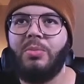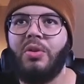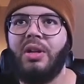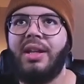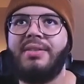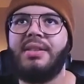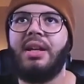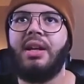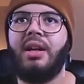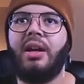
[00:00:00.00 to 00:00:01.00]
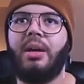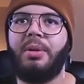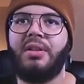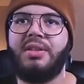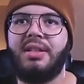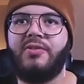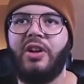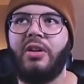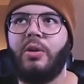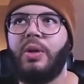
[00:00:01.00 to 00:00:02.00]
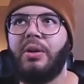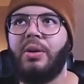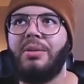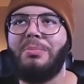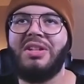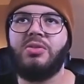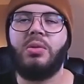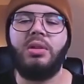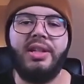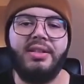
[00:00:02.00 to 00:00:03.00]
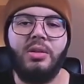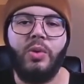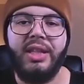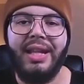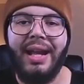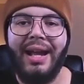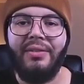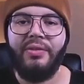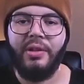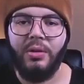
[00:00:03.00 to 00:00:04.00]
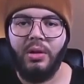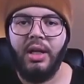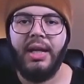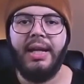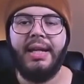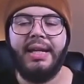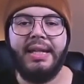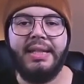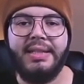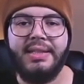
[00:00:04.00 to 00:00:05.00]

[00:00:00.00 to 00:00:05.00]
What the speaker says: more or less. But you can see it's very coherent. Mistral is the one that I feel is